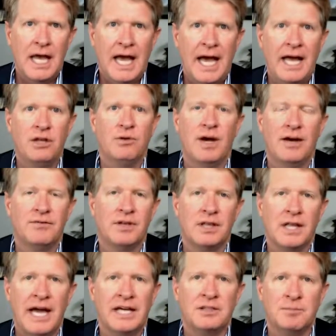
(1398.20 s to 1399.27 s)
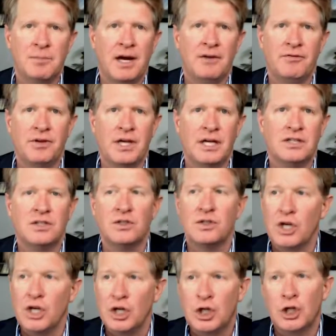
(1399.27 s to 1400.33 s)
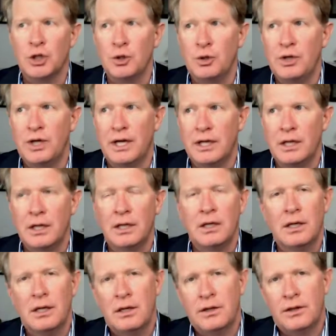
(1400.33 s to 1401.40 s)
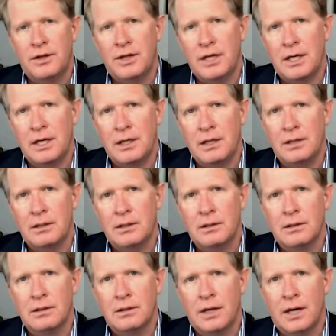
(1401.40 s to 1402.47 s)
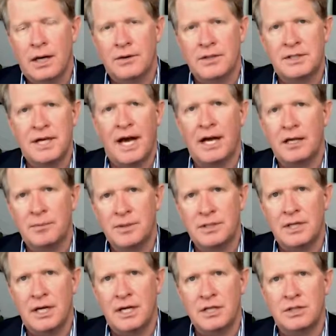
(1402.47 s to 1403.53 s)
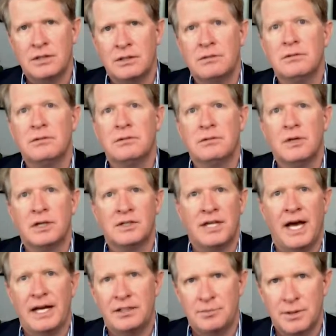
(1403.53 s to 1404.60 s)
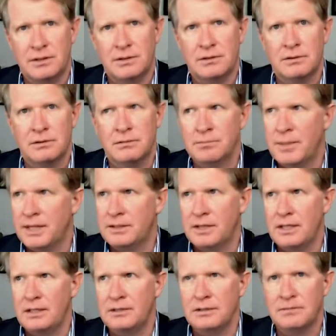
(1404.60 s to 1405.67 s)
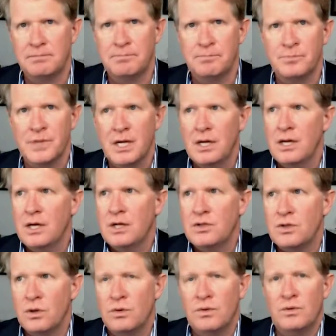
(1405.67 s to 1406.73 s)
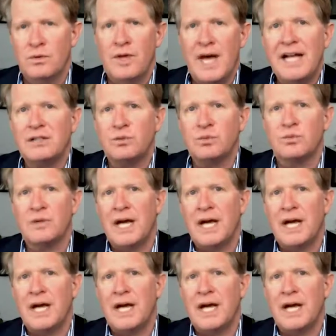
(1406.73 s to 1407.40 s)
and you have the last modifications, including the documentation attachments. Make sense? So that's